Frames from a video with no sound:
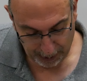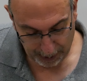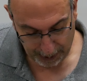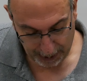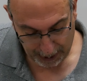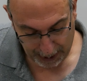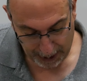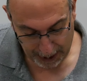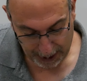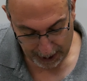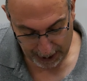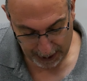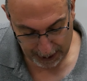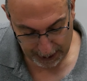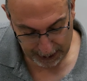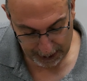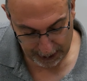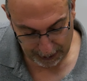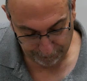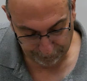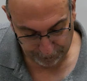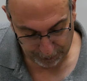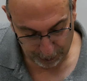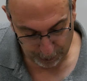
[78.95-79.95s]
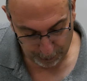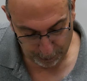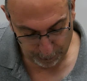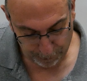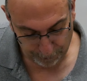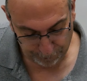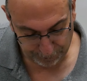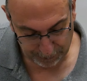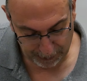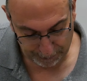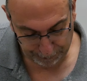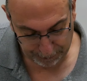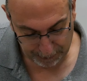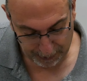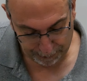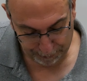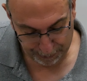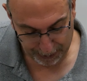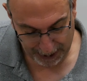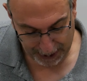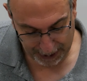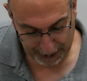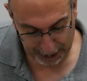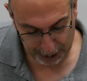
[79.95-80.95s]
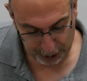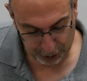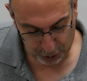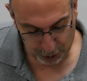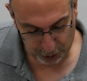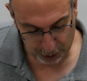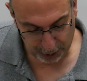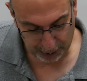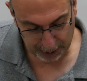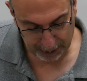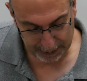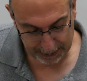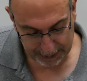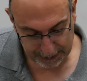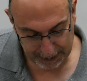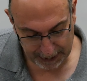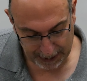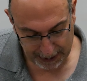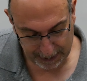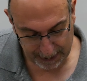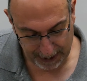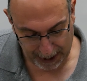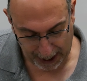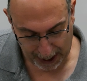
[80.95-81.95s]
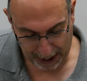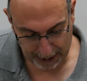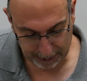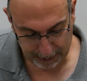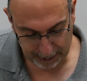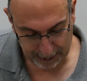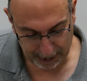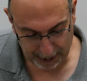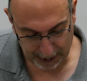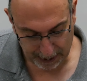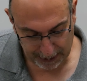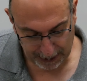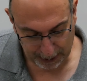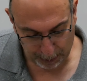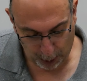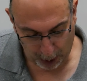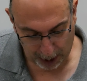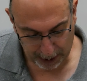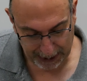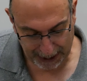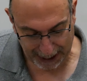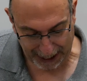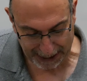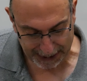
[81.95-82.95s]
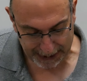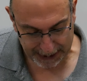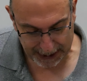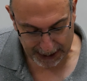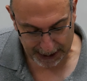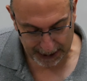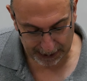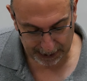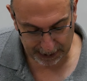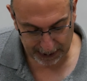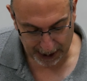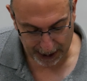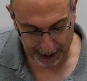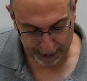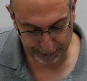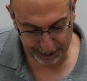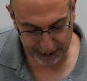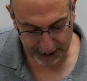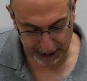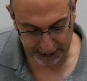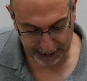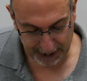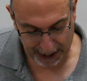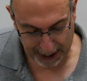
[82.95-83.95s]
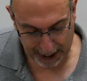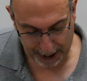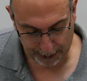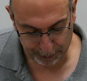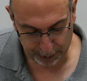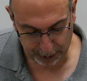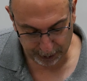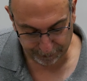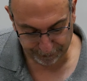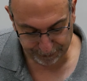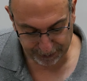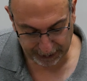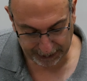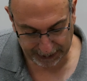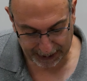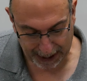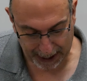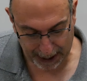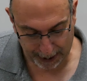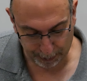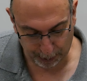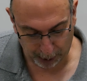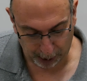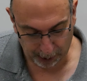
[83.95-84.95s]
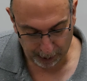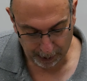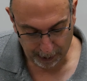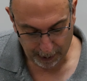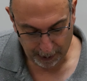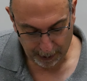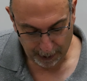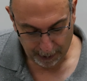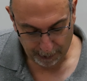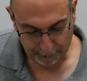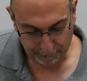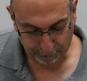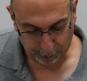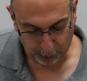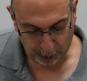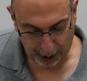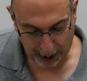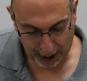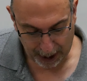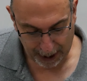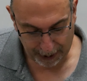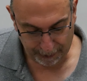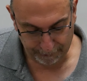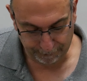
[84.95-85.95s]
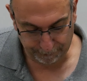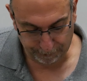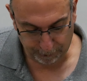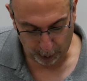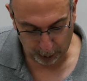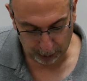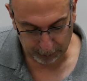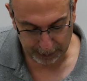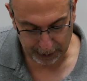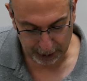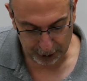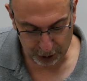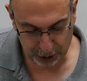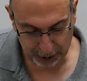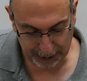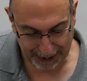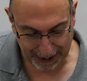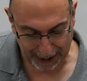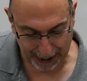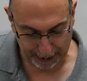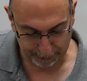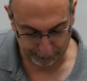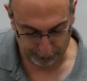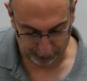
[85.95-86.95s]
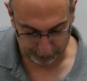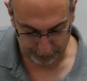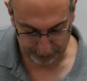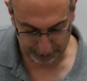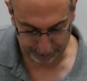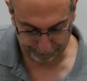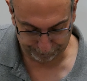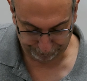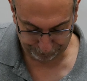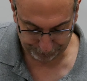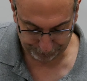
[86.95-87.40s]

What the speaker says: And if you flip the page, you can see that they want 18 times the diameter of the cable for high voltage cables.